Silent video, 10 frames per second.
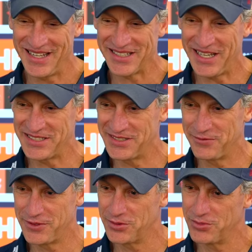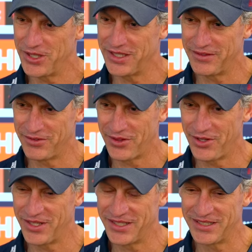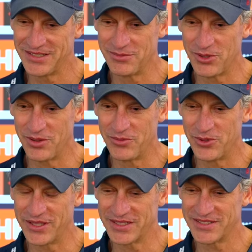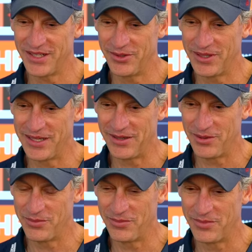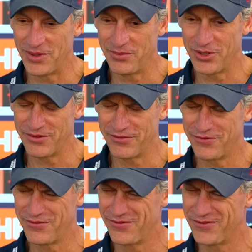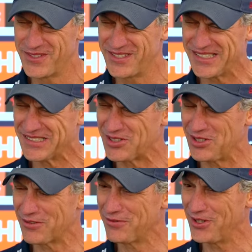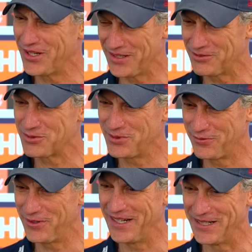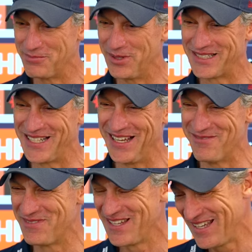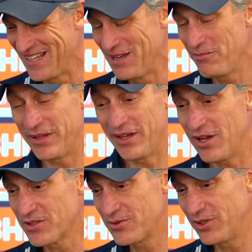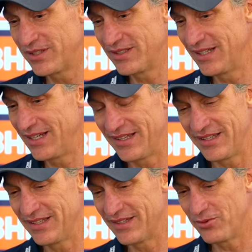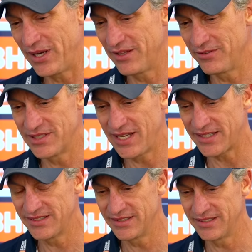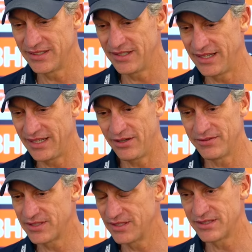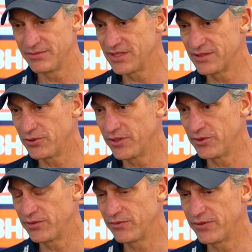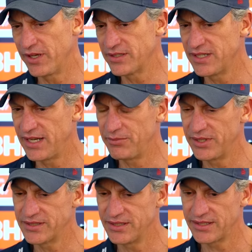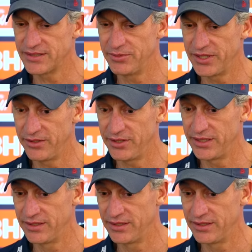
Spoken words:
Casey Field by 11:30 tomorrow morning. So I'm on a 6 o'clock flight, I think, which will be fun. But the whole squad, the way they've attacked it, obviously there's some disappointment for those that aren't being selected, but they're